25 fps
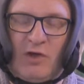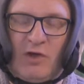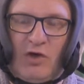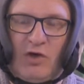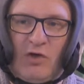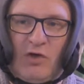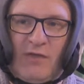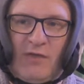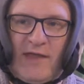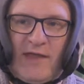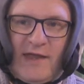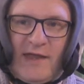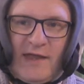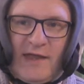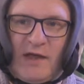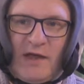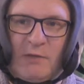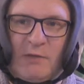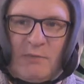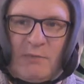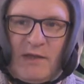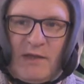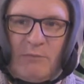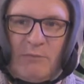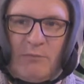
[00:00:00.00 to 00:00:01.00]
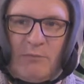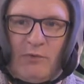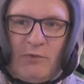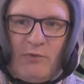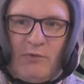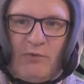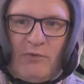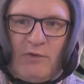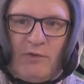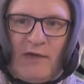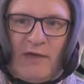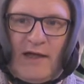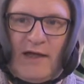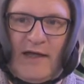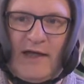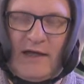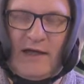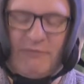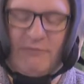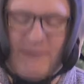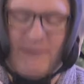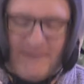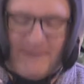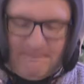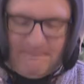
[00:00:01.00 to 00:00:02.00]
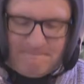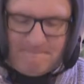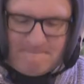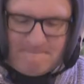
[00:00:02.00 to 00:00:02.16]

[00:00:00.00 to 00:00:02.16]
on their young people having.